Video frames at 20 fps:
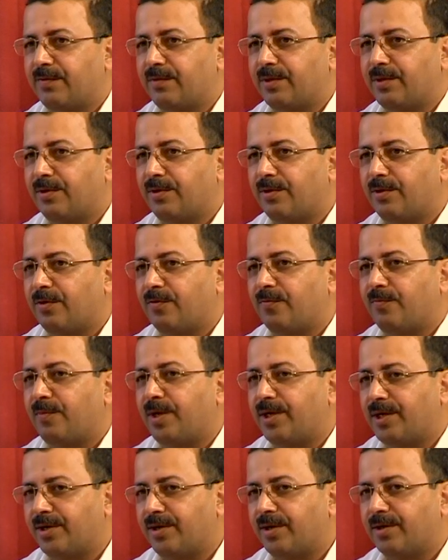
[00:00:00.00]
even a lot of
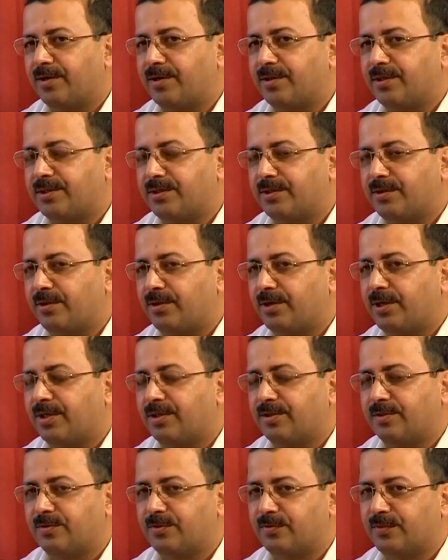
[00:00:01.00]
multi-drug resistant
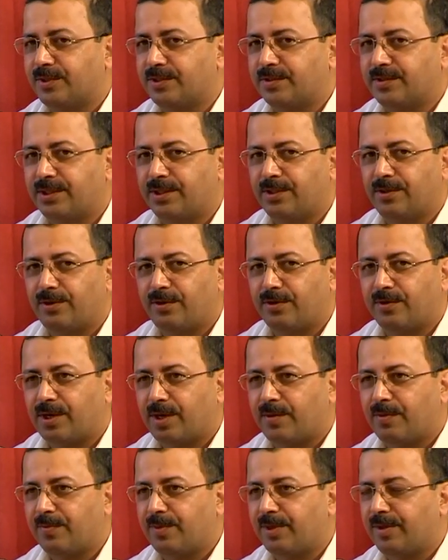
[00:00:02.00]
organisms. So we are seeing a lot of
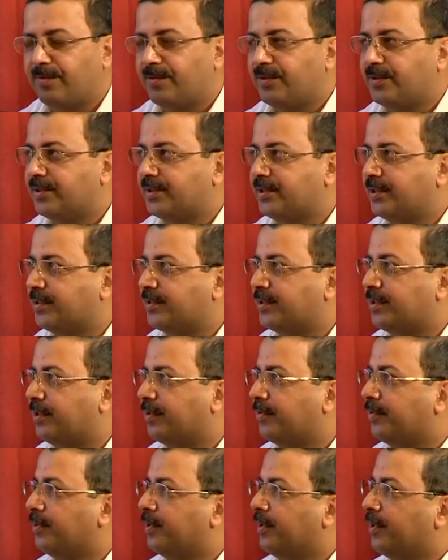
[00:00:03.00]
carbapenem resistance
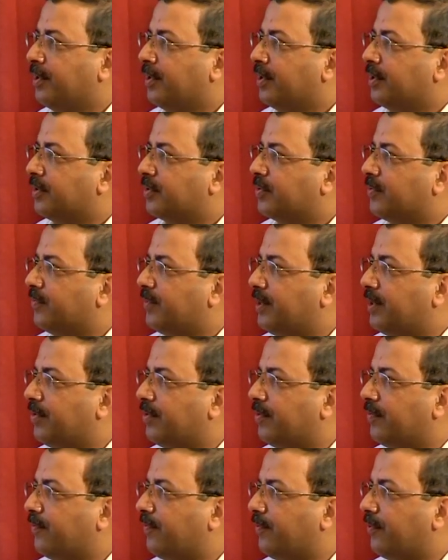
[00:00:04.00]
now. So we
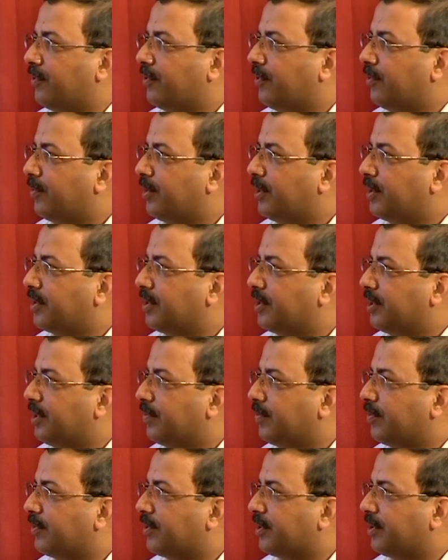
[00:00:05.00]
go for combination
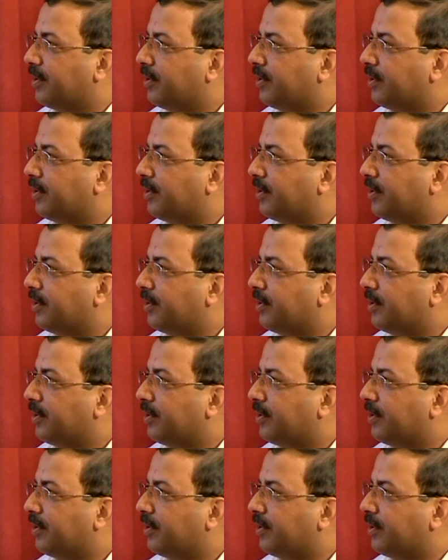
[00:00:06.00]
chemotherapy.